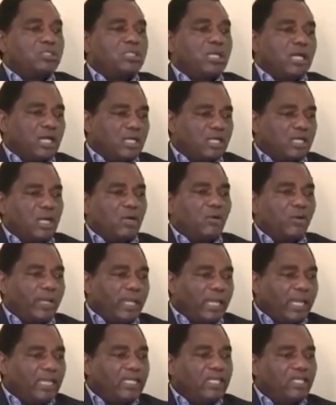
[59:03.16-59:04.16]
do not
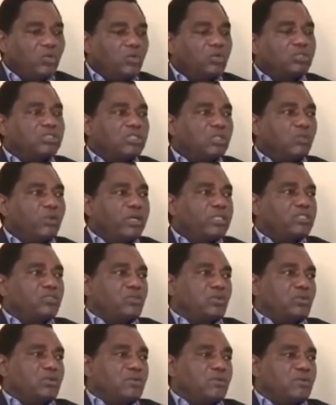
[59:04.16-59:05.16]
allow any
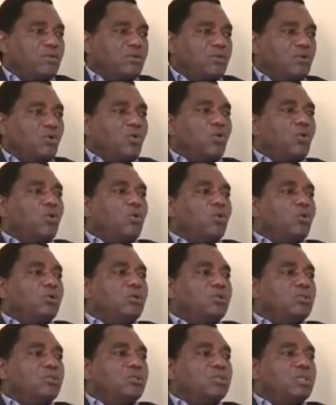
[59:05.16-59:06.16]
consequential
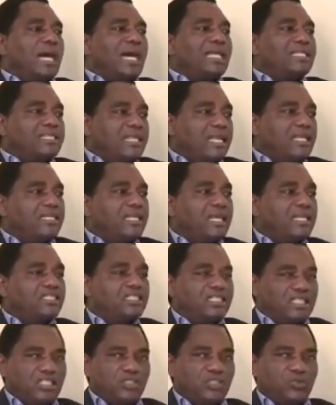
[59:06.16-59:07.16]
or
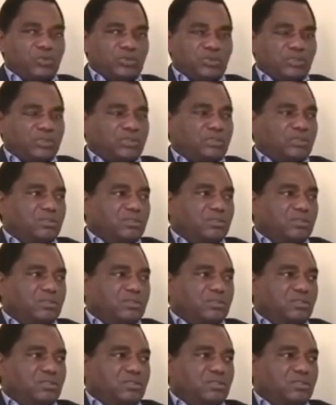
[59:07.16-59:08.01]
attendant issues